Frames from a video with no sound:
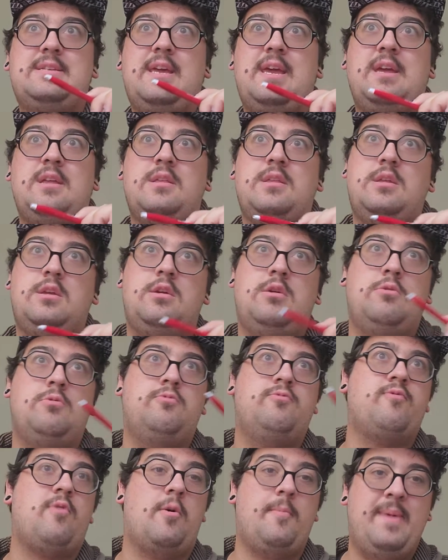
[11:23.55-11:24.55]
and you
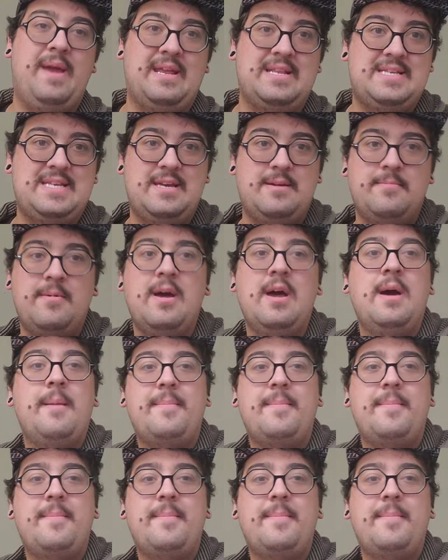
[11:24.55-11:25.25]
romance him,